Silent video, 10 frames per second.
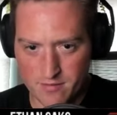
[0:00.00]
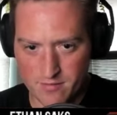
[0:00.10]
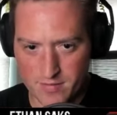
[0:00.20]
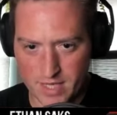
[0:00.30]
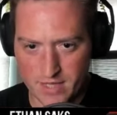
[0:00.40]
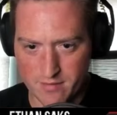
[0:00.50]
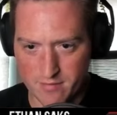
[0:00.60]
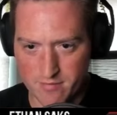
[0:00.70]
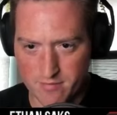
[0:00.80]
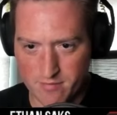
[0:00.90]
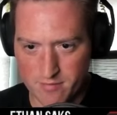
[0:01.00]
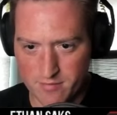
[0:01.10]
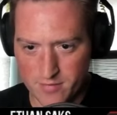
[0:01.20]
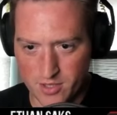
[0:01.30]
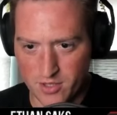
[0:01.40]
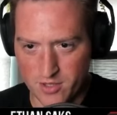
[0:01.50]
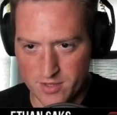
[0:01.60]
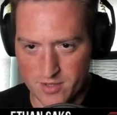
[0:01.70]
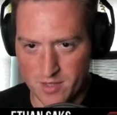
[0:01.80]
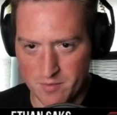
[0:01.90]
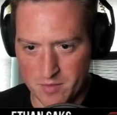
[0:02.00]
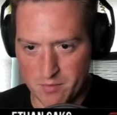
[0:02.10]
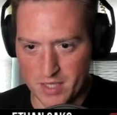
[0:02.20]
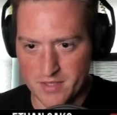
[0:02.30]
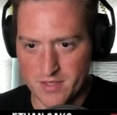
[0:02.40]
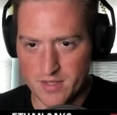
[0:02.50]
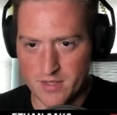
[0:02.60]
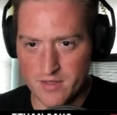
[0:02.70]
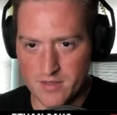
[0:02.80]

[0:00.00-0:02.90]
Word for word: That card seems busted.